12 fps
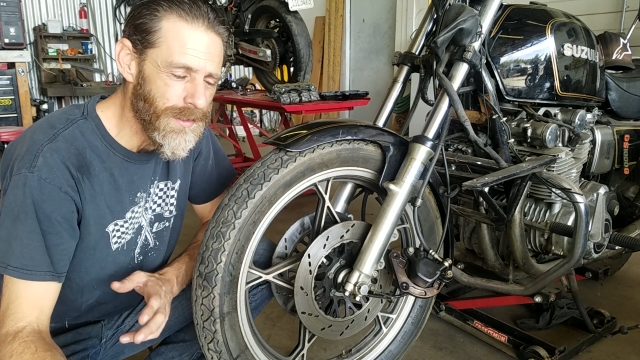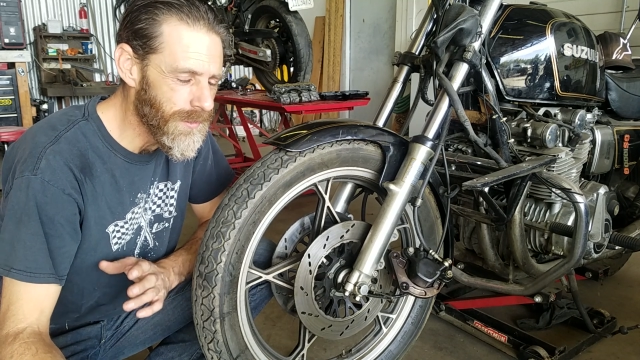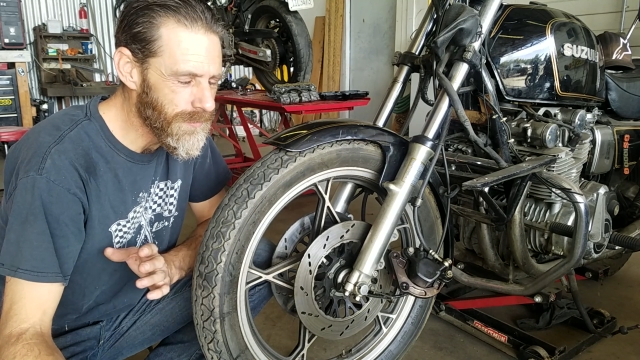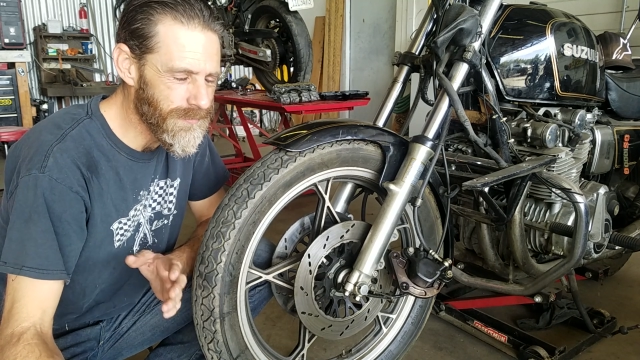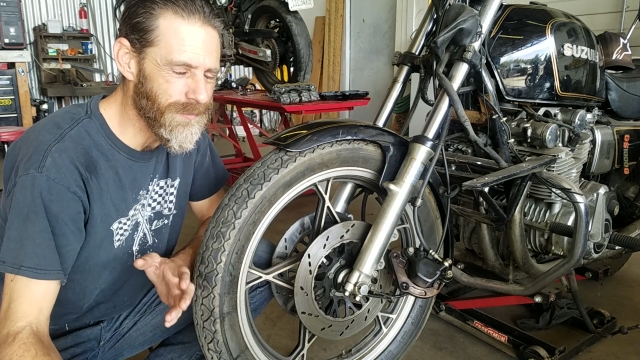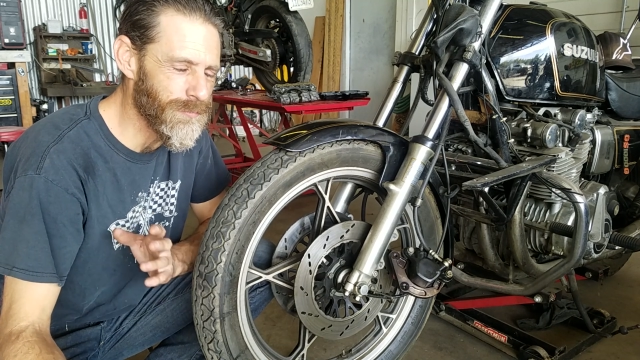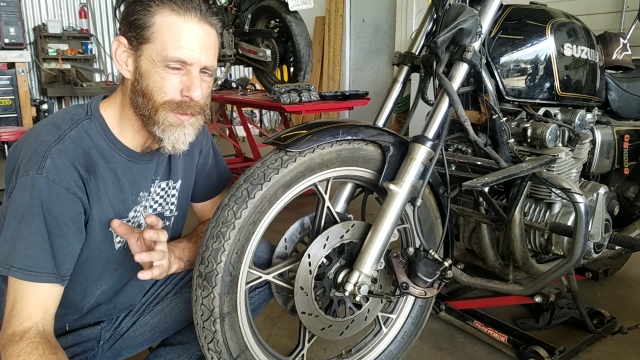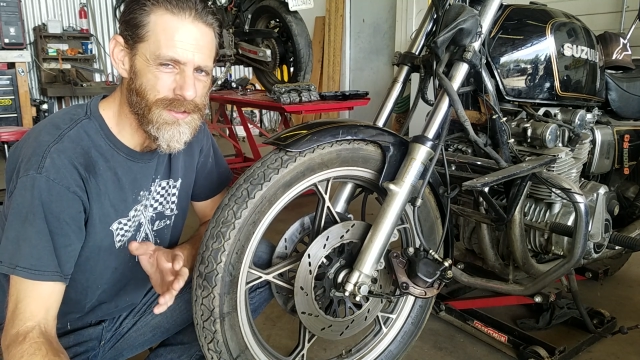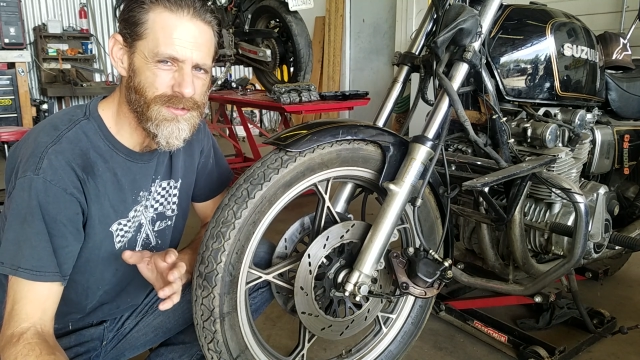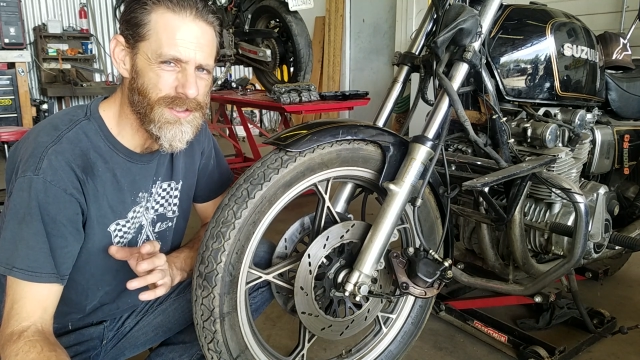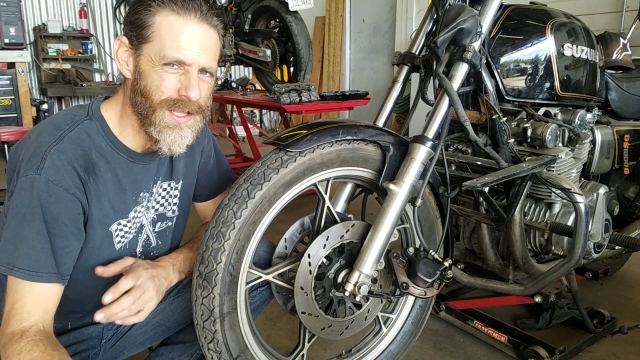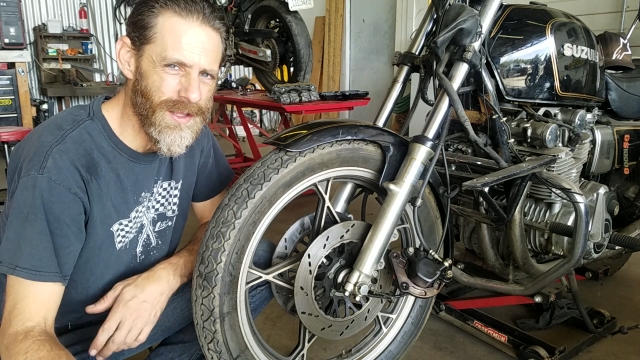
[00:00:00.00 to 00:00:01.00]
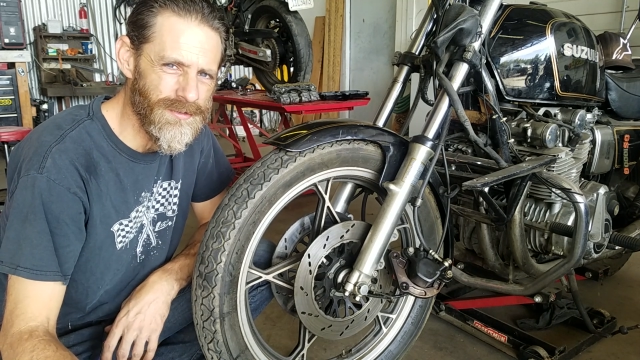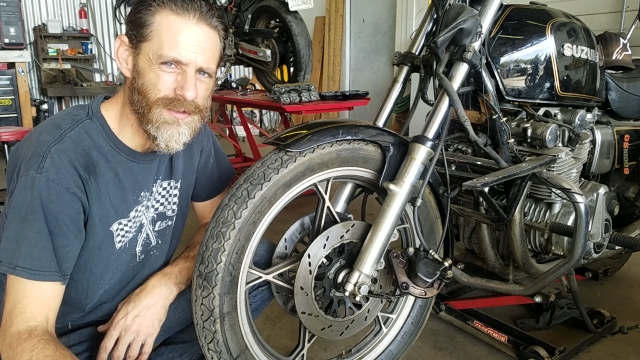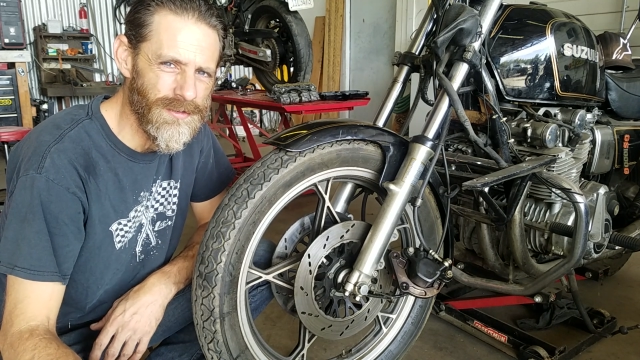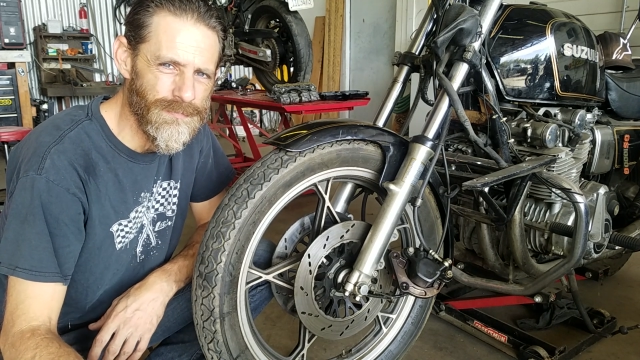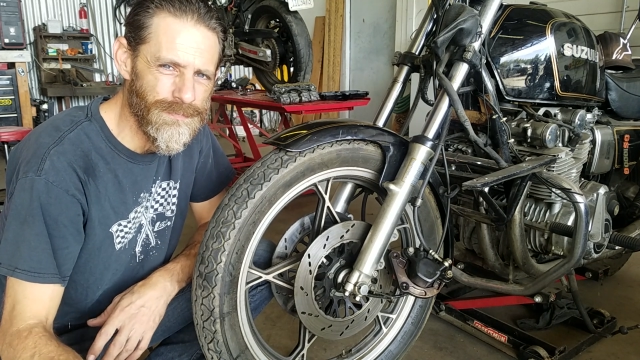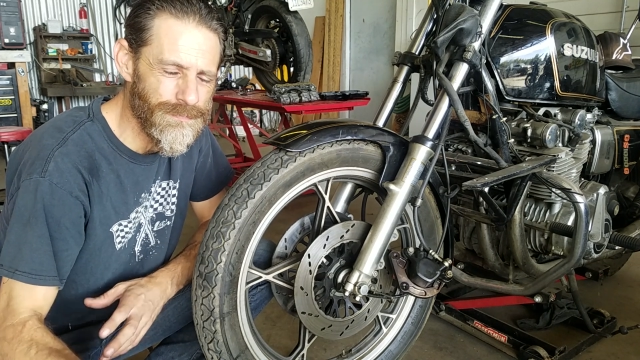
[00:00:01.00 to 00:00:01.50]
Suspension has
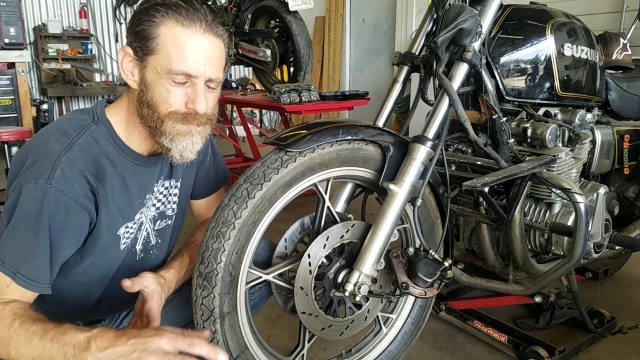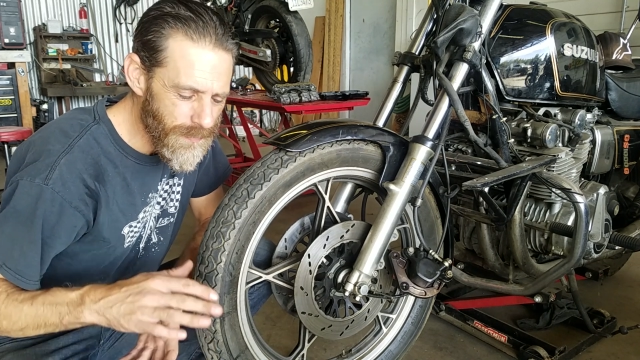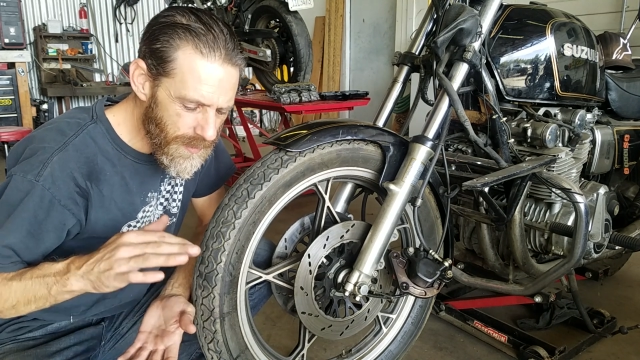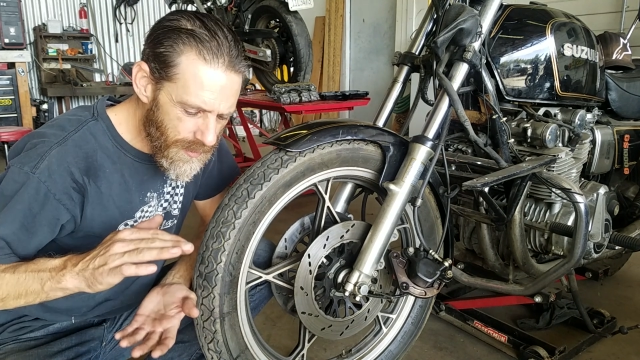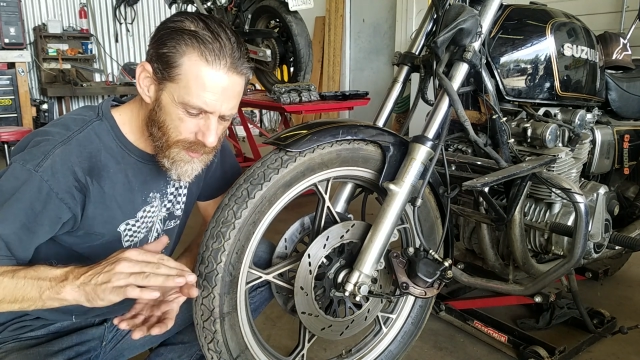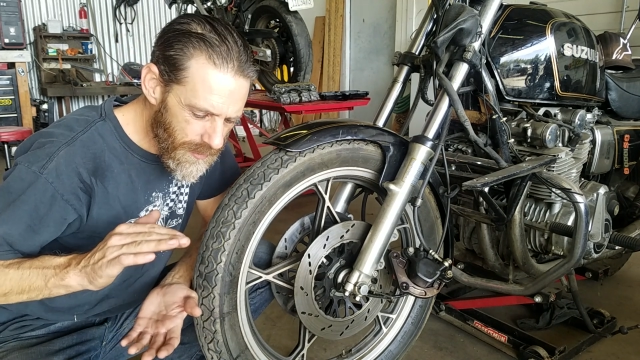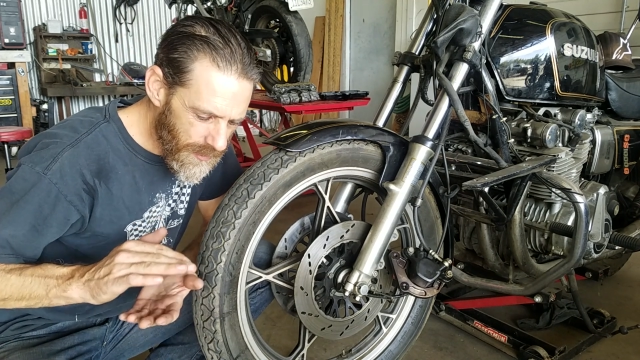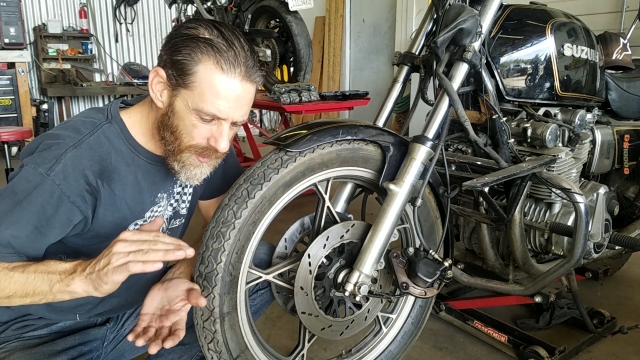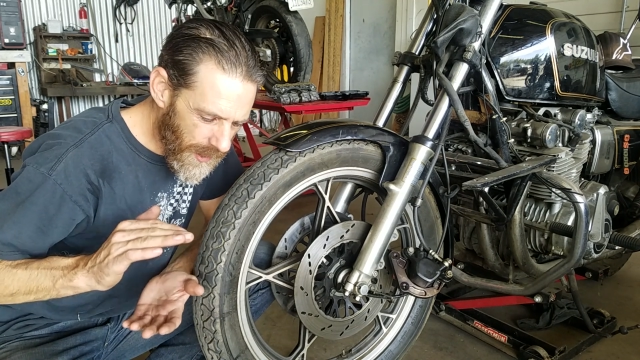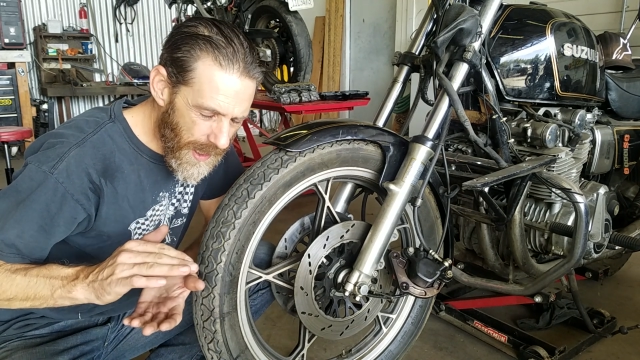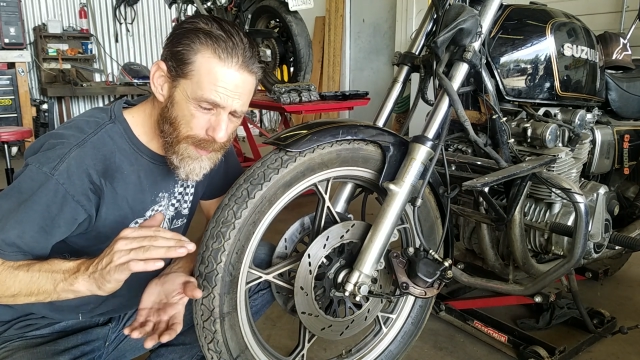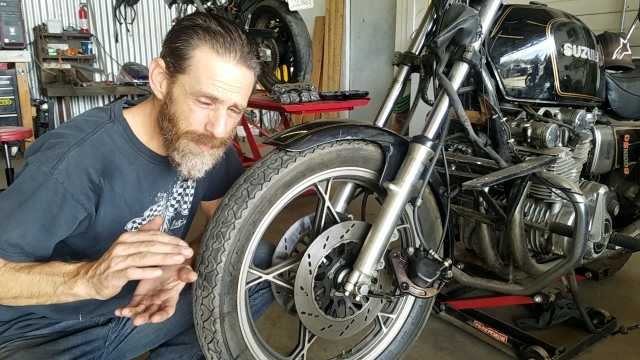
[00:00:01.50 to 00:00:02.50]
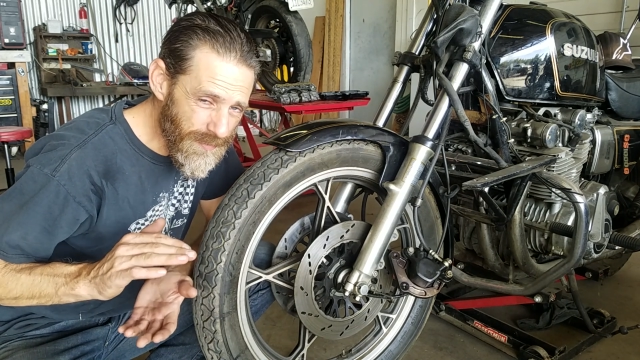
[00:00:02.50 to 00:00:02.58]
a happy